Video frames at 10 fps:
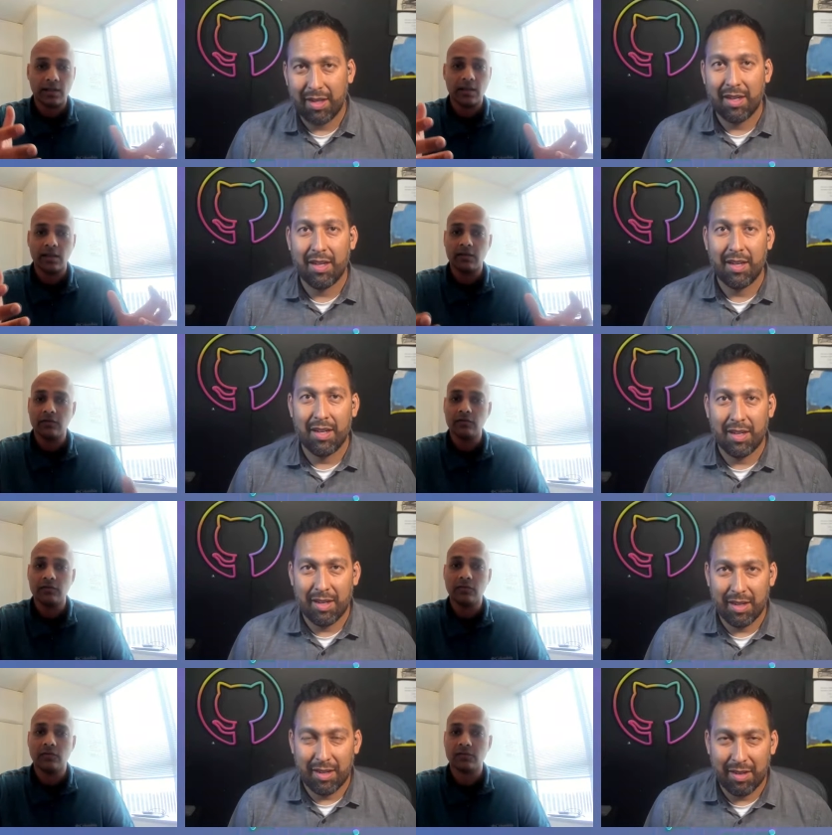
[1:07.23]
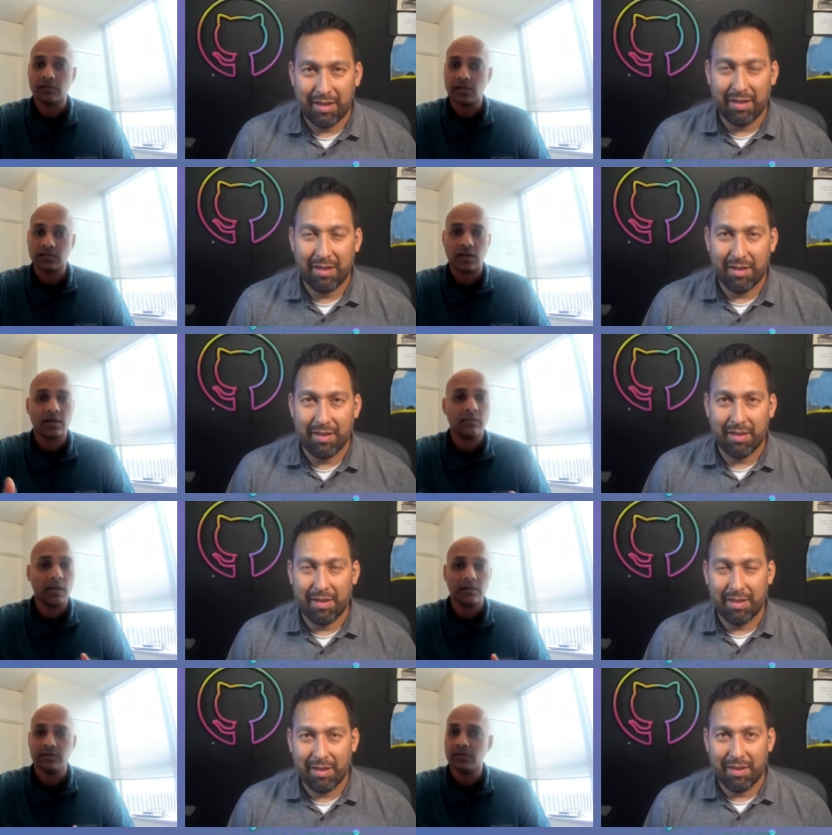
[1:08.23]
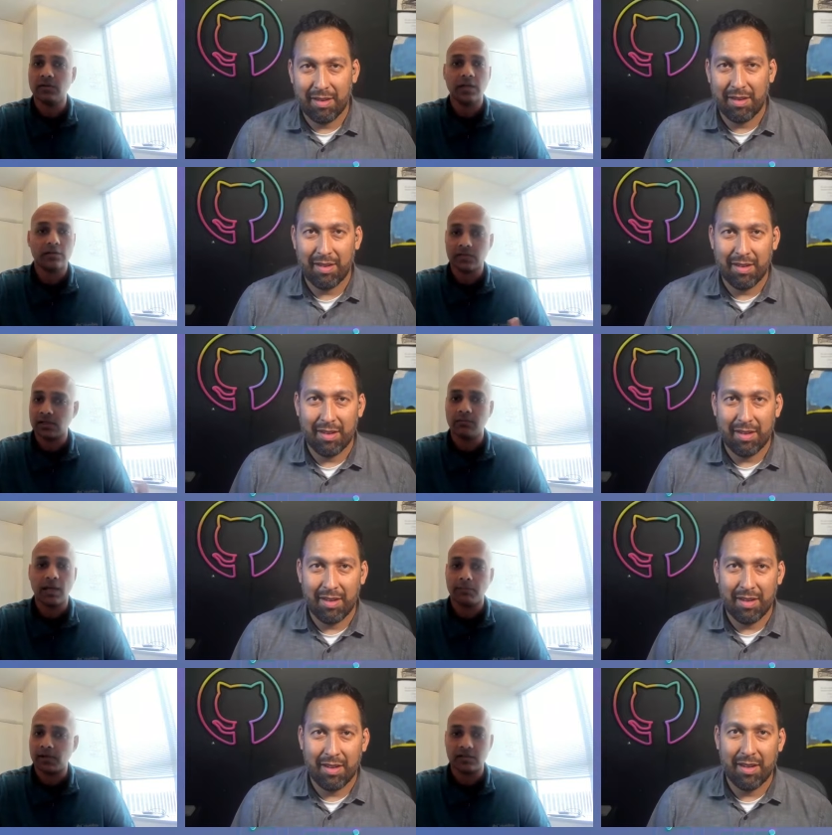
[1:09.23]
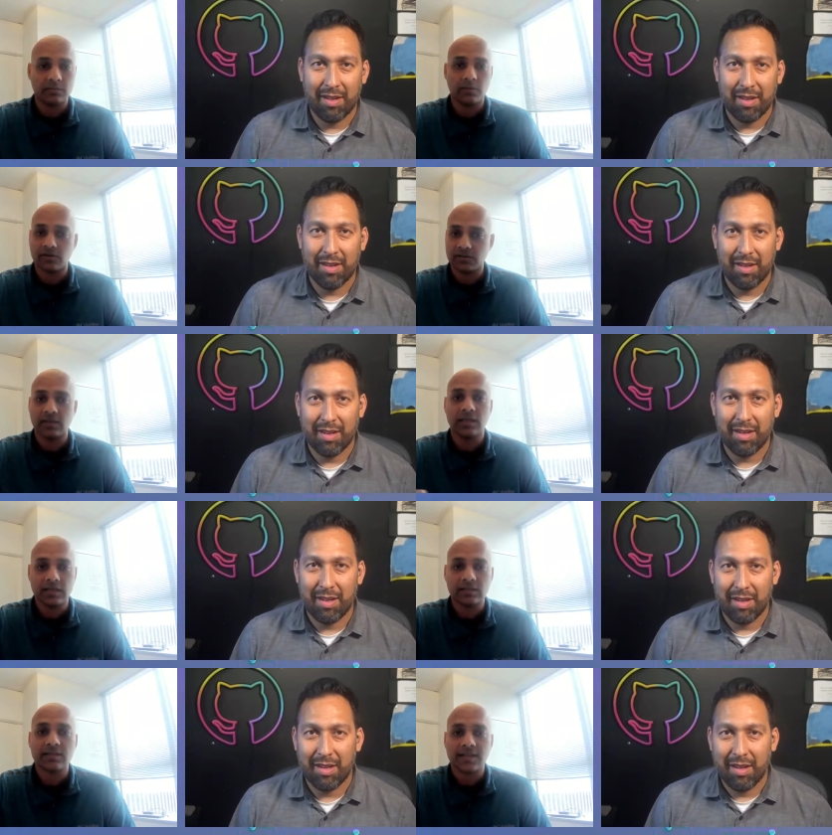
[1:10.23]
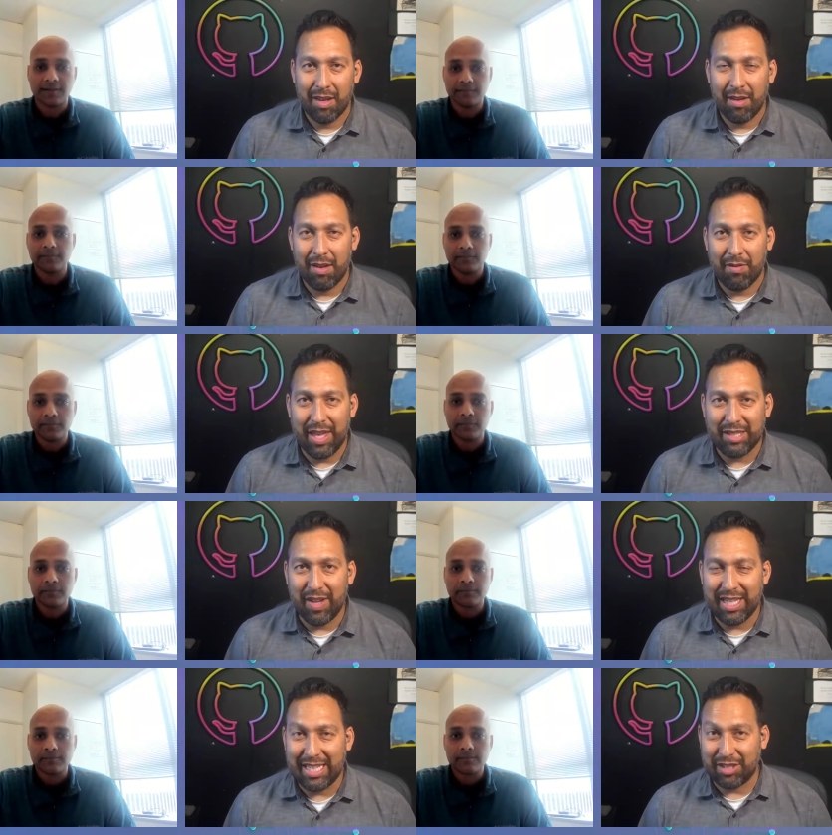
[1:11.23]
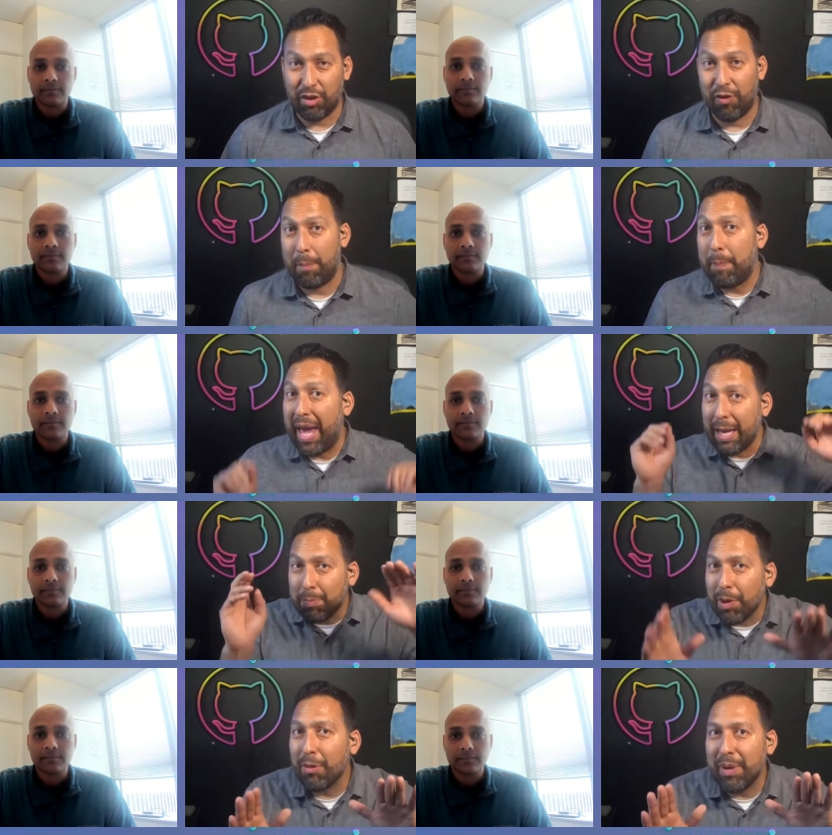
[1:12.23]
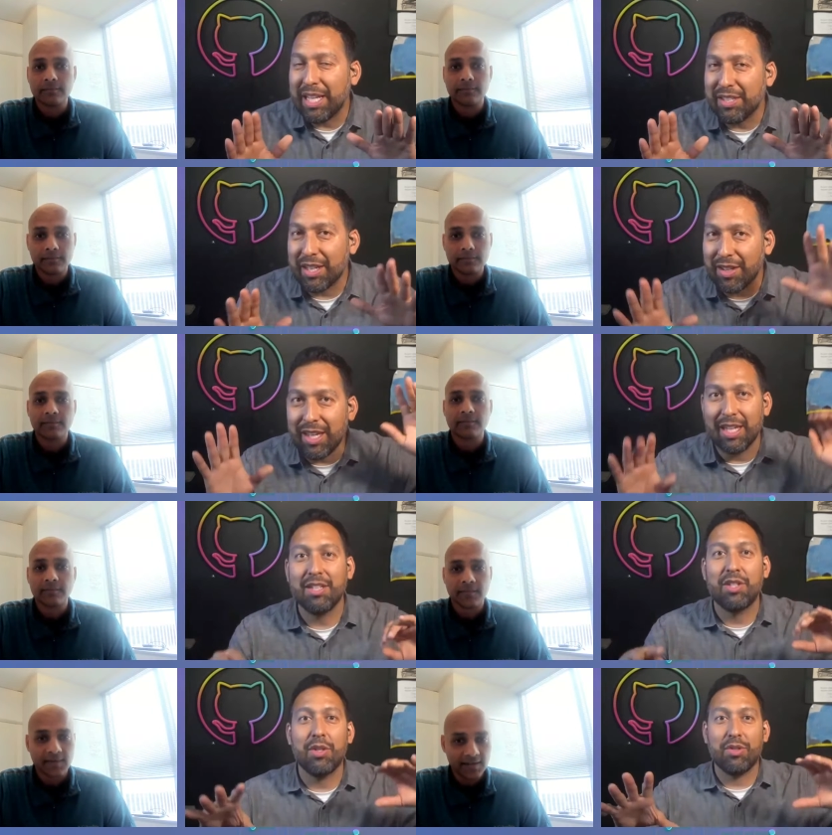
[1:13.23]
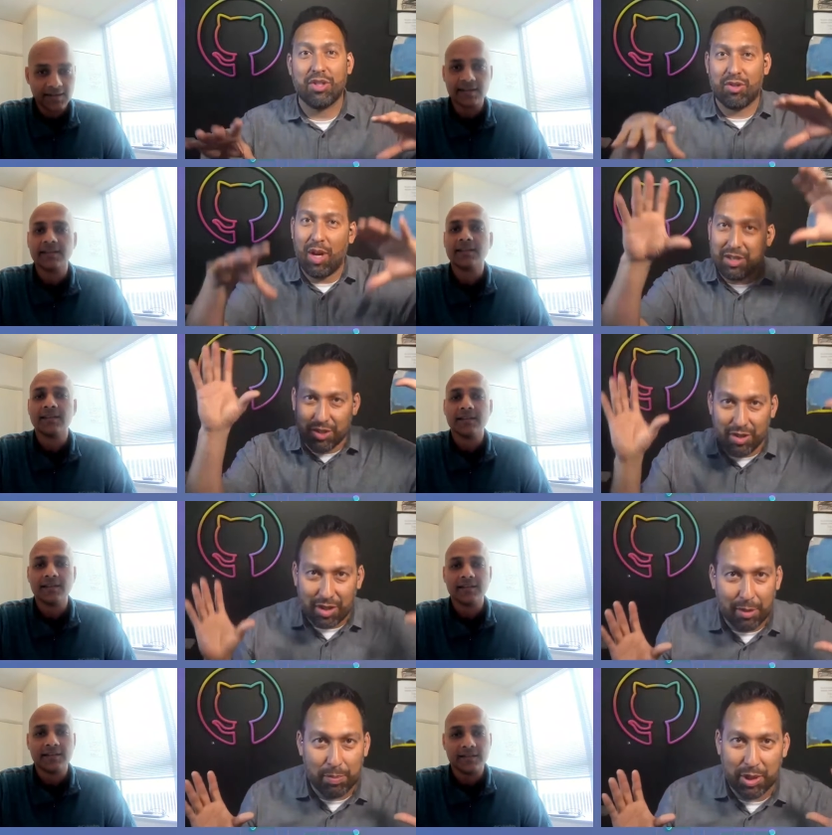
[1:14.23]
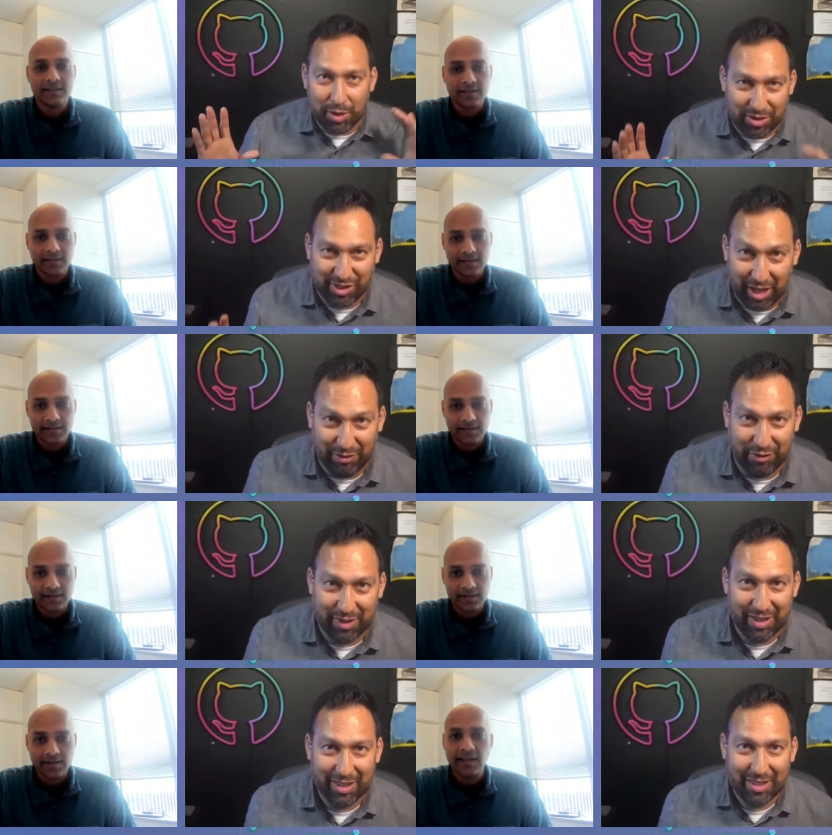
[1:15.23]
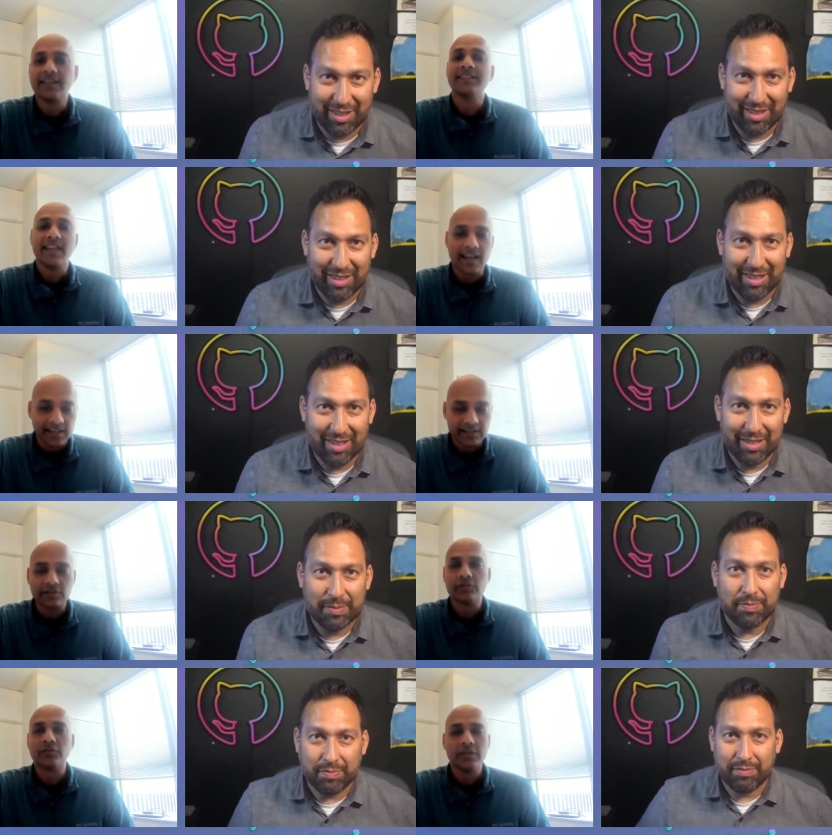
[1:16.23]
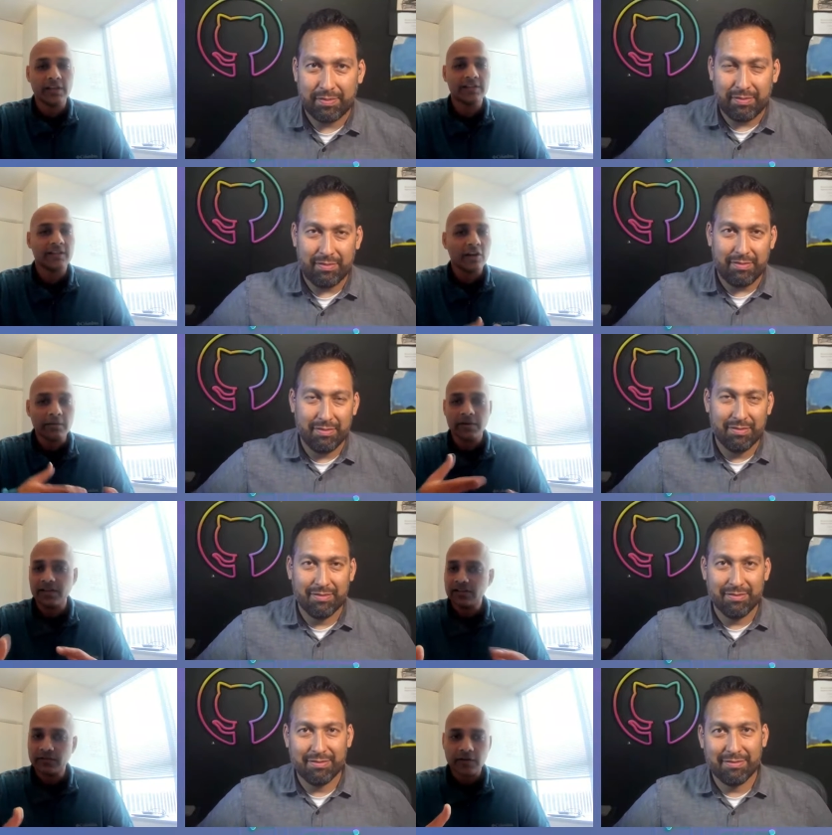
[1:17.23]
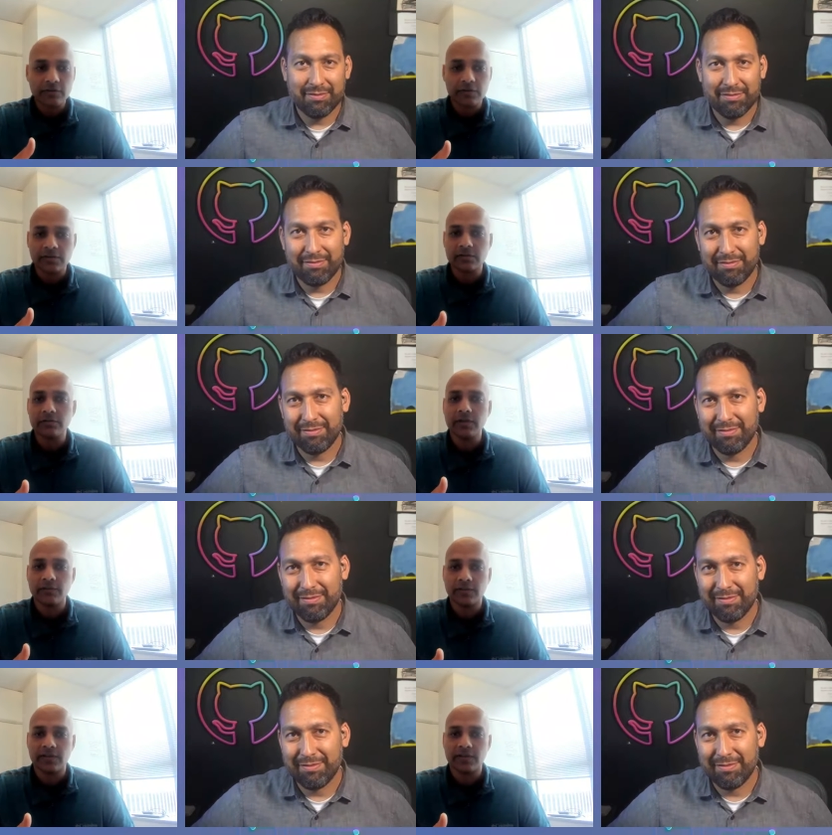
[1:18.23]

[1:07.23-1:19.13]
Speaker 1: and then use those extracted values in your downstream application processing needs. That's fantastic. So from paper,
Speaker 2: basically, into structured
Speaker 1: computer stuff. Exactly. So it's a combination of two different